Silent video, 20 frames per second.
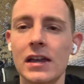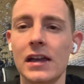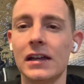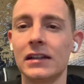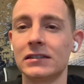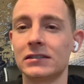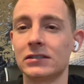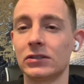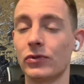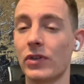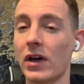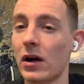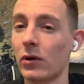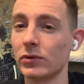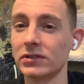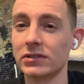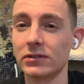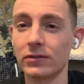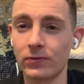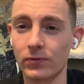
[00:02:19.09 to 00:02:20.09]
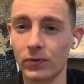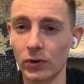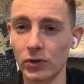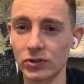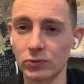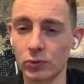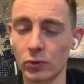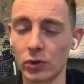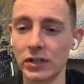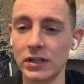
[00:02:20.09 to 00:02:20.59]
And so that was the
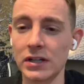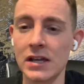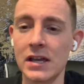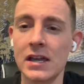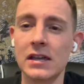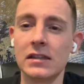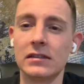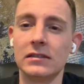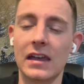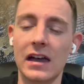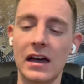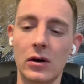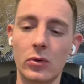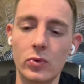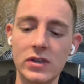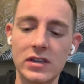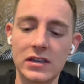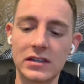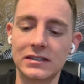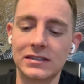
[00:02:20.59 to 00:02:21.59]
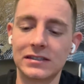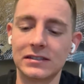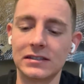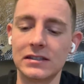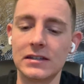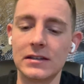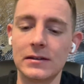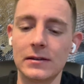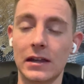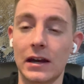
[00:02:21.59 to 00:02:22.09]
first one. Now we can
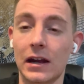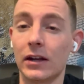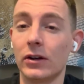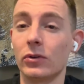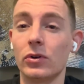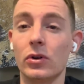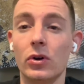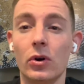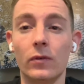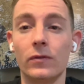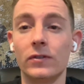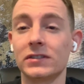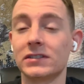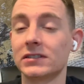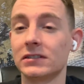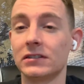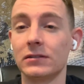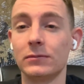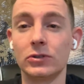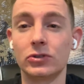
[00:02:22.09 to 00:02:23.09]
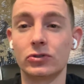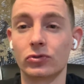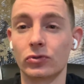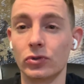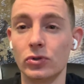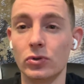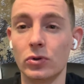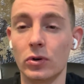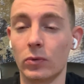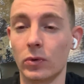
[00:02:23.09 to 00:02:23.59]
see, and I don't know if this is to be
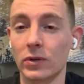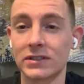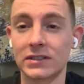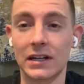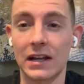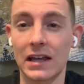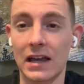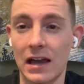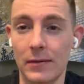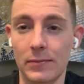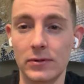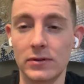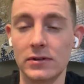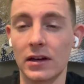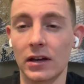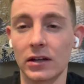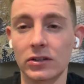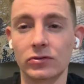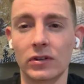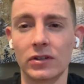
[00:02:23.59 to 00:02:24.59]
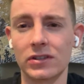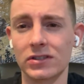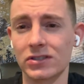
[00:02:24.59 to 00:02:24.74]
true or what's going to happen next, right?